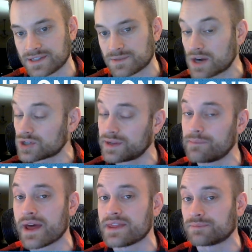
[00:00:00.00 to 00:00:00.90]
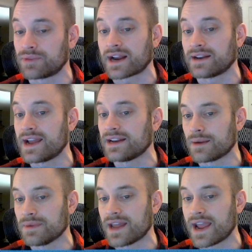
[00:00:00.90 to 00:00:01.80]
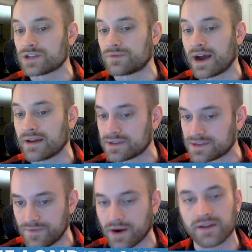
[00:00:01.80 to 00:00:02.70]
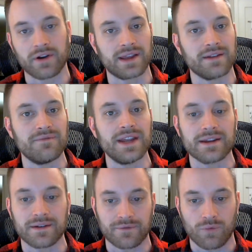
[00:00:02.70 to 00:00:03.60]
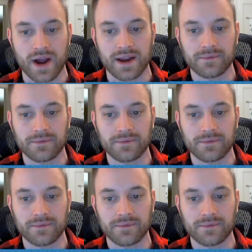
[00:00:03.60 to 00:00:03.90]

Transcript: especially by this black knight coming to h5, is very, very convenient for white.